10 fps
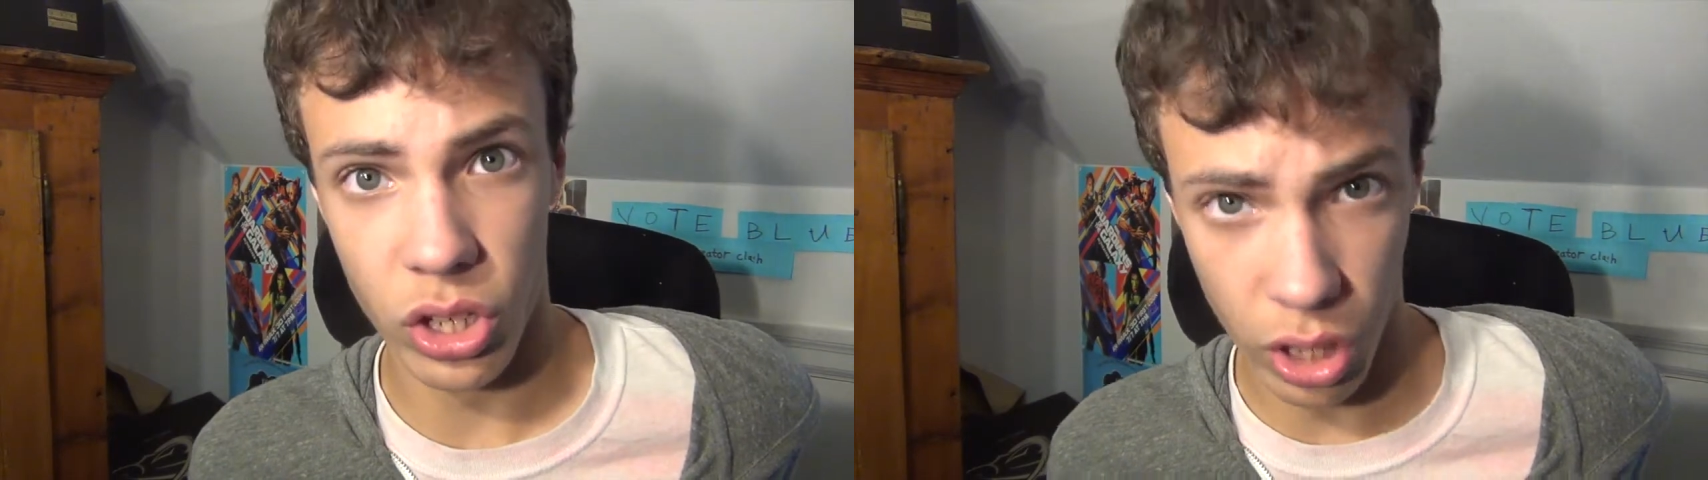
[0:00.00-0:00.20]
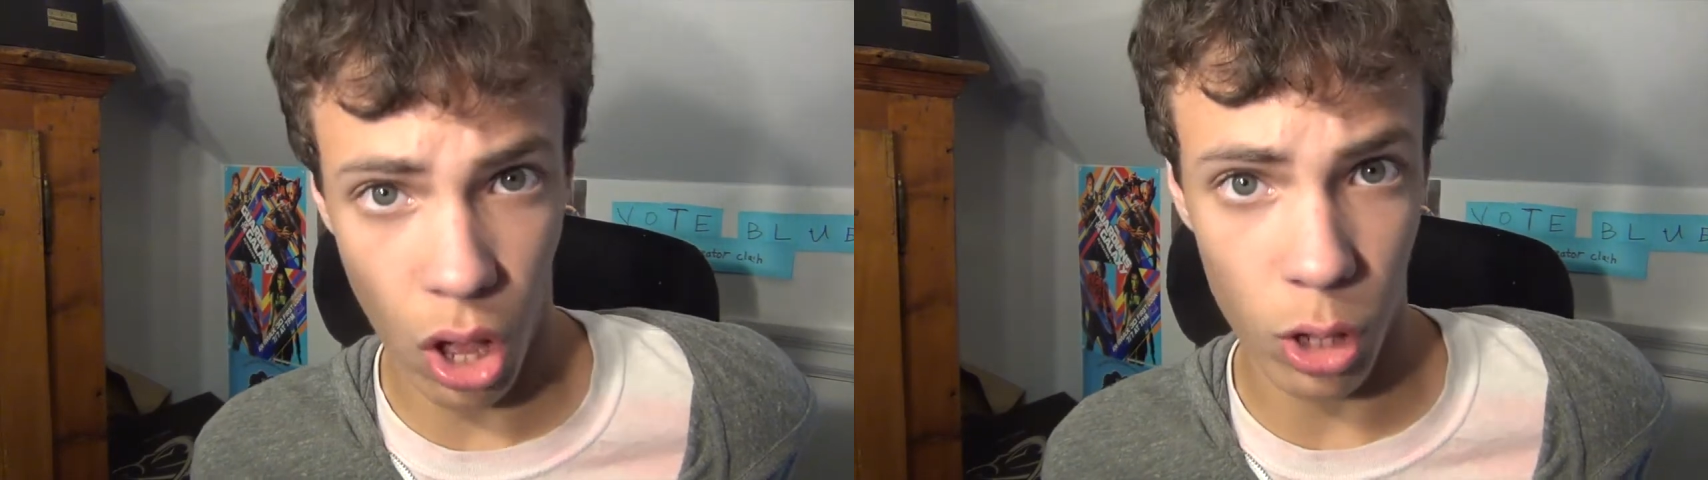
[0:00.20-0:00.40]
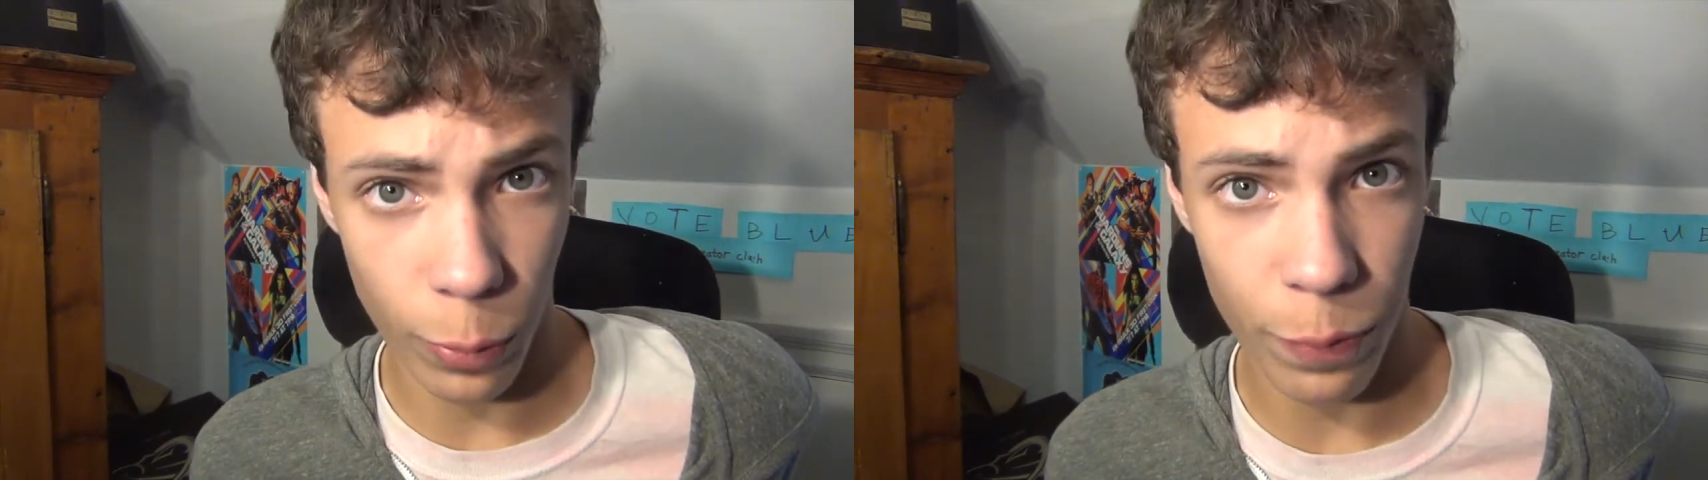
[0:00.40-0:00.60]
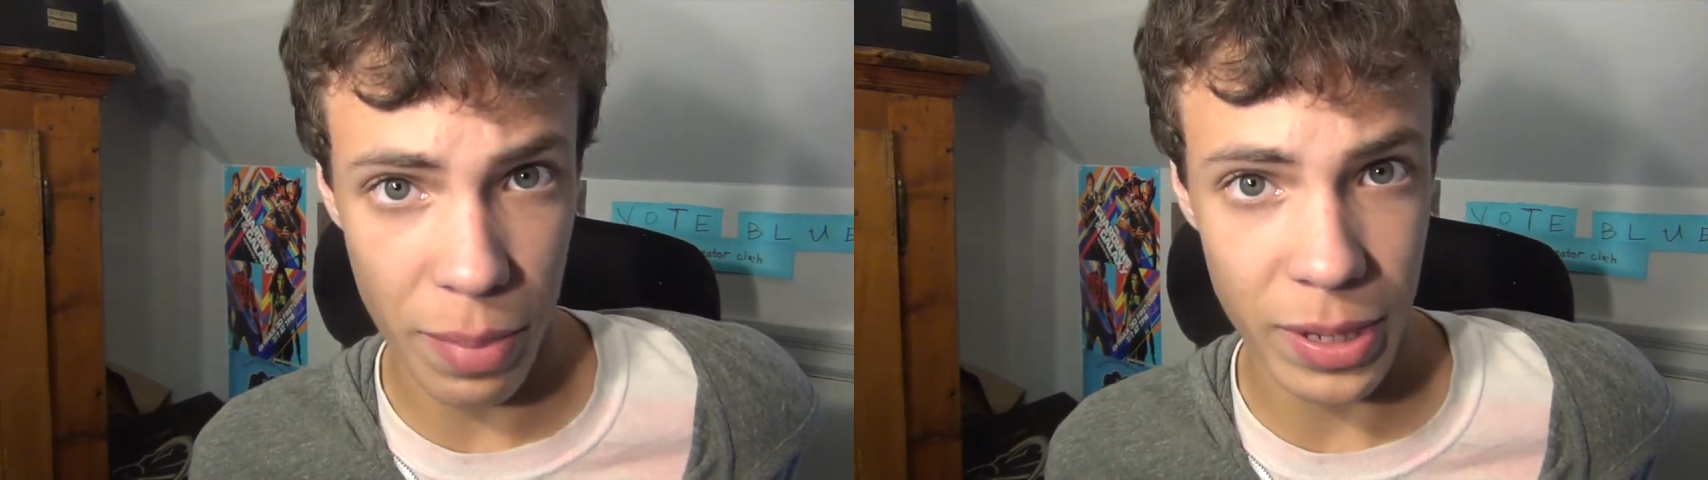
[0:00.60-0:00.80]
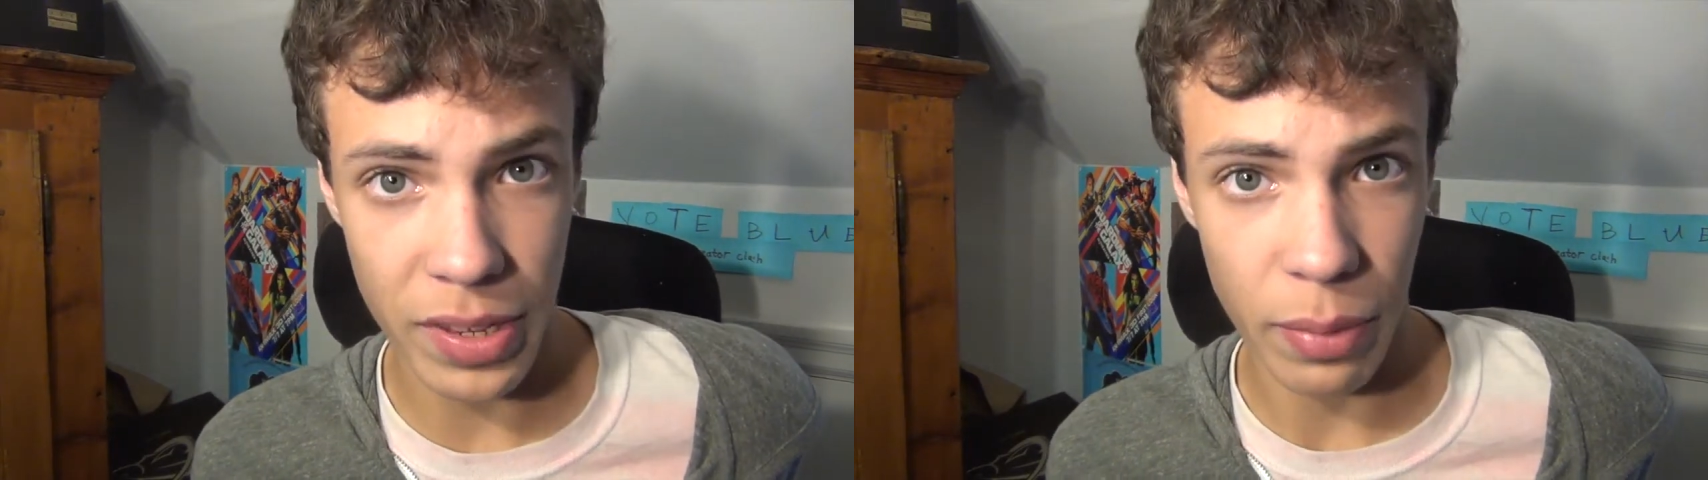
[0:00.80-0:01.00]
to call
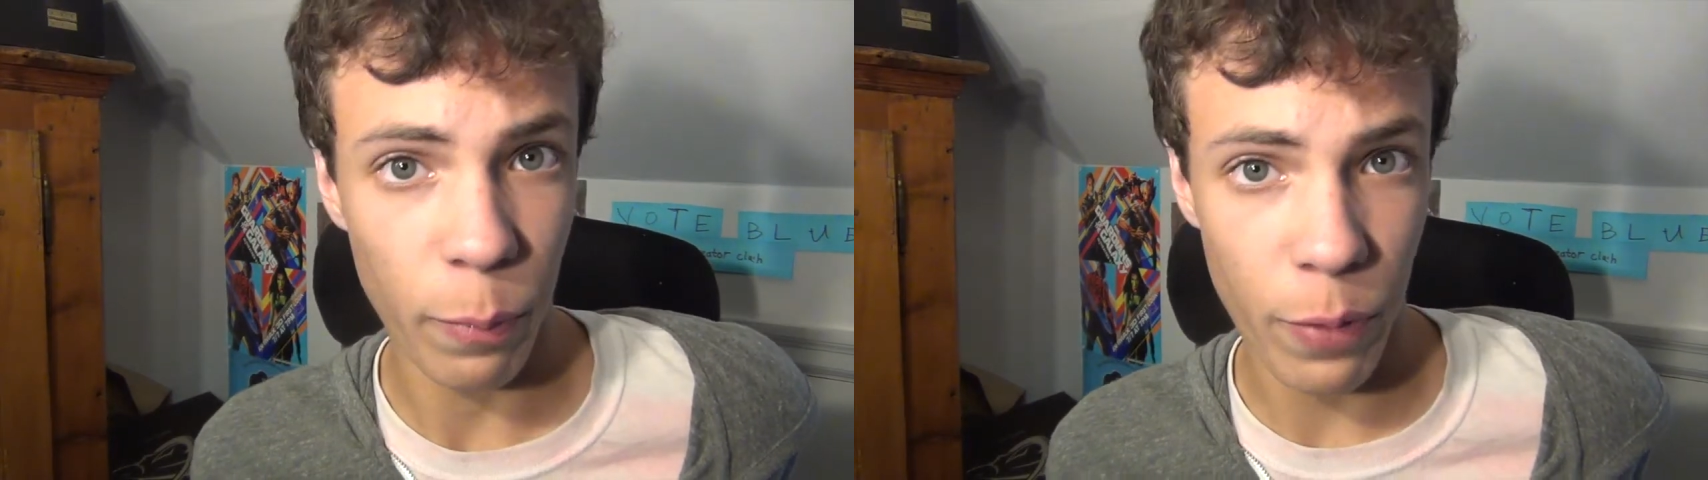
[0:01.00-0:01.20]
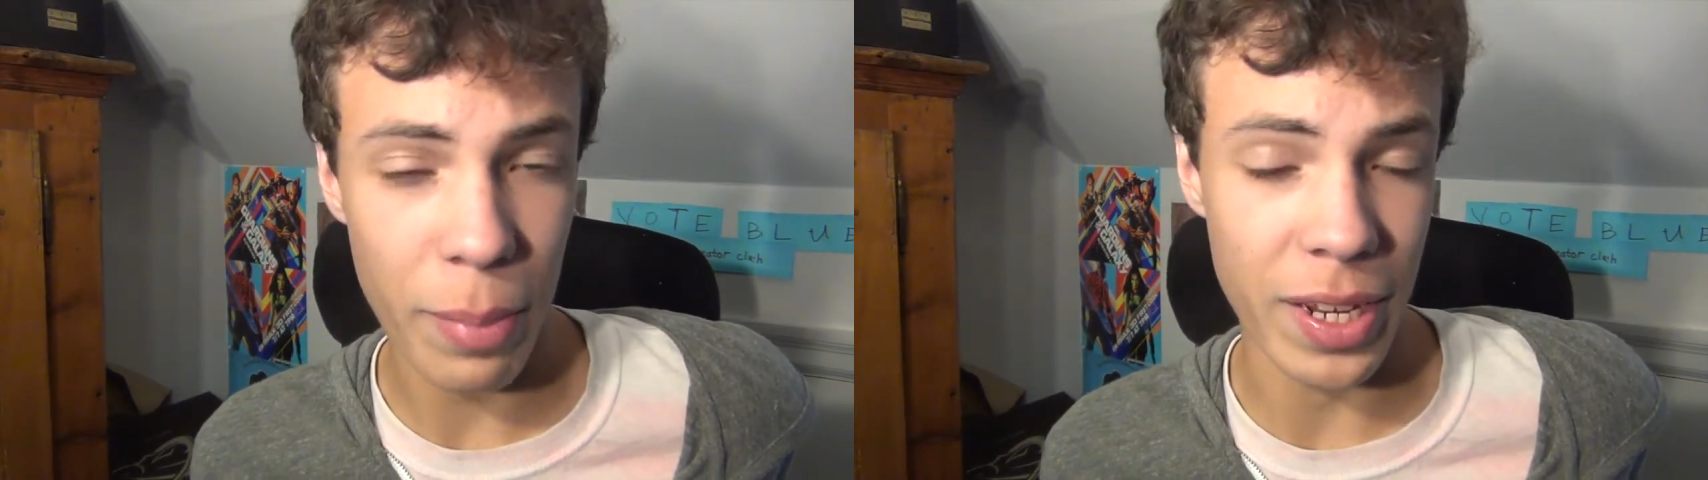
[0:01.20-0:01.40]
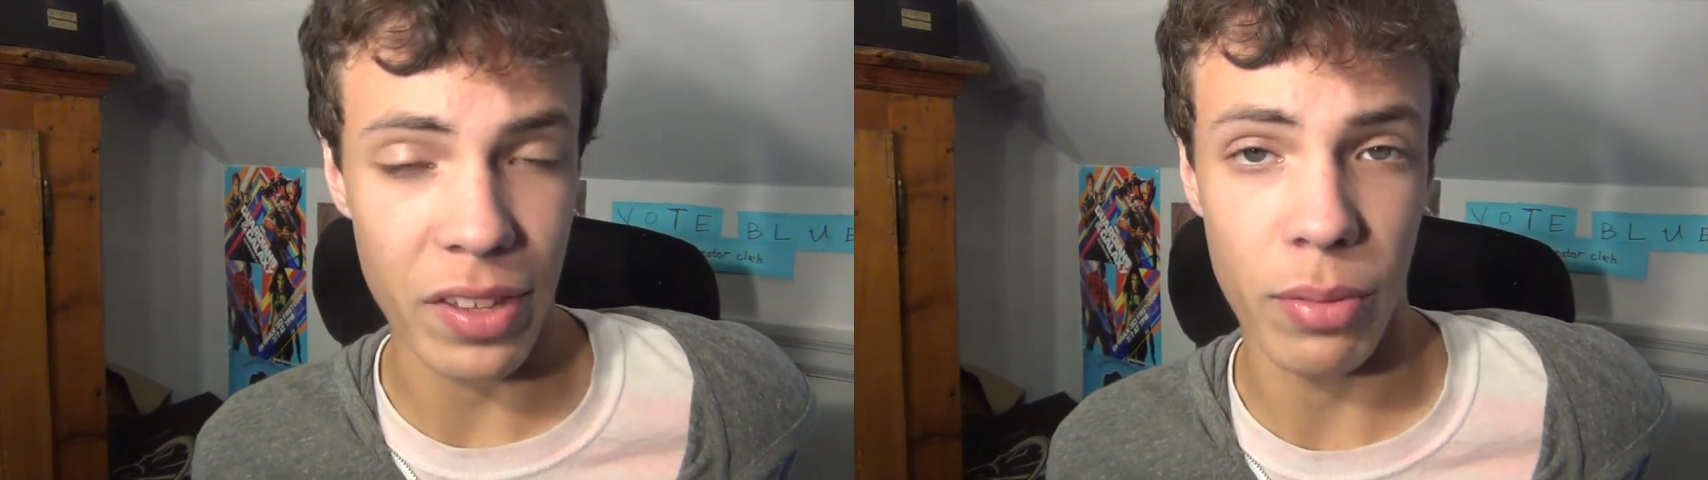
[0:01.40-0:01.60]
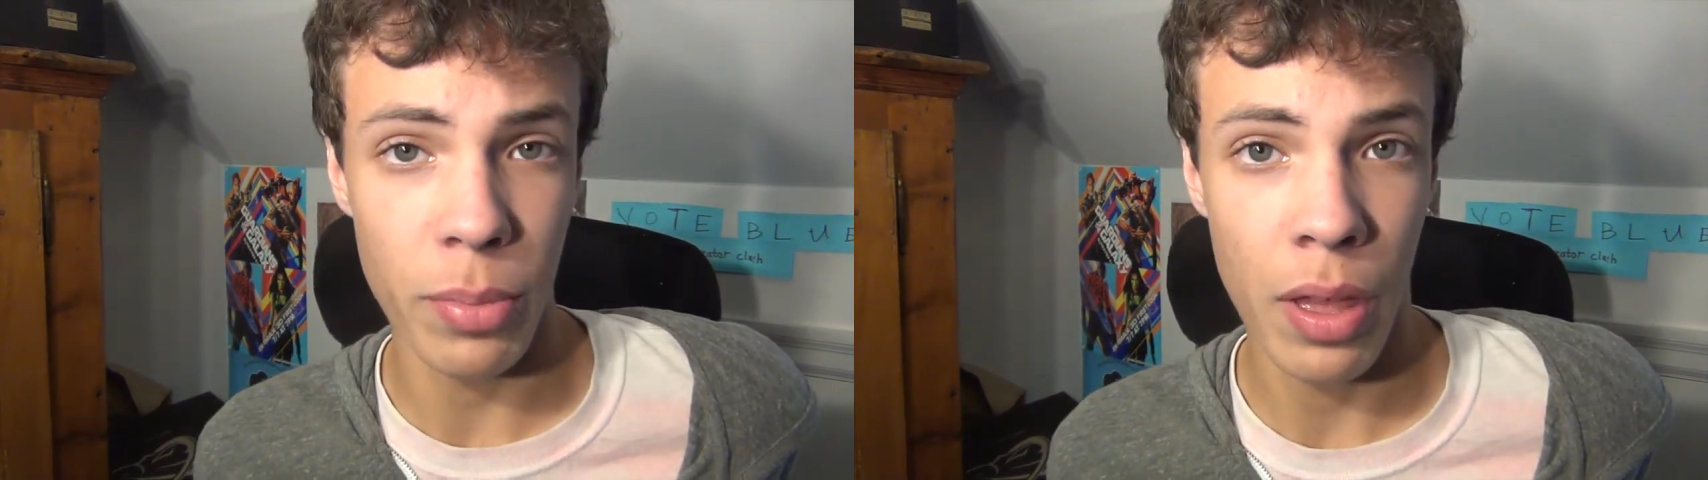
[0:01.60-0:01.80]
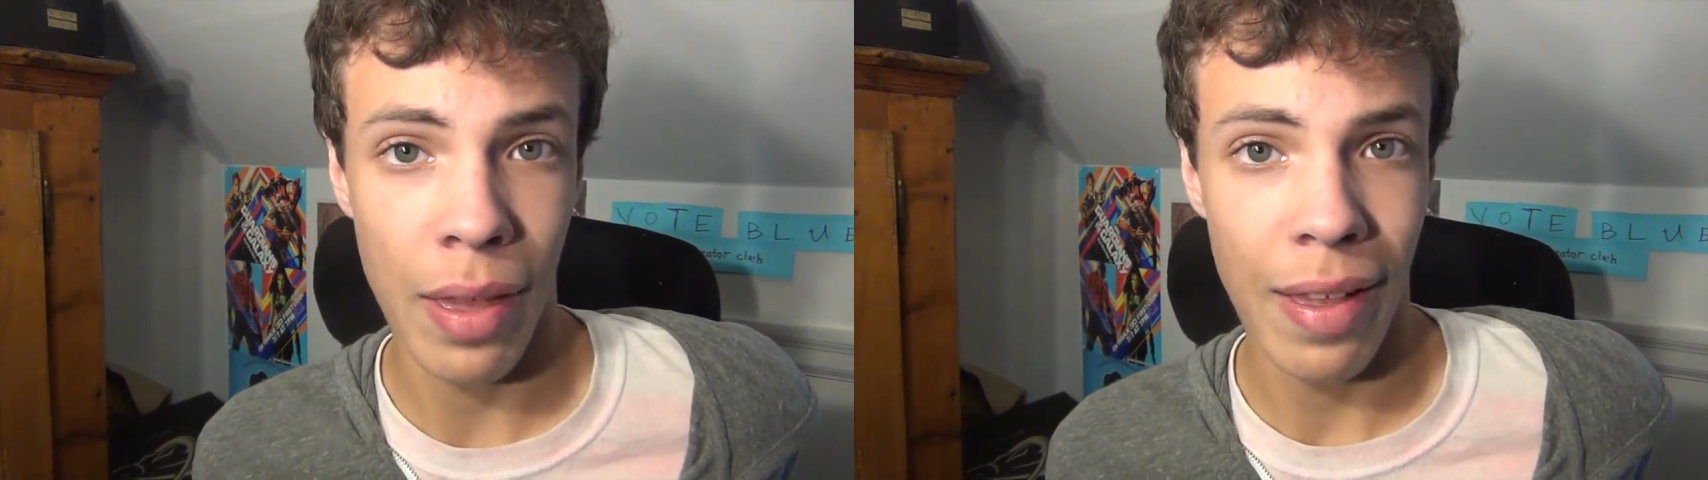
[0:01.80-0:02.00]
feminism feminism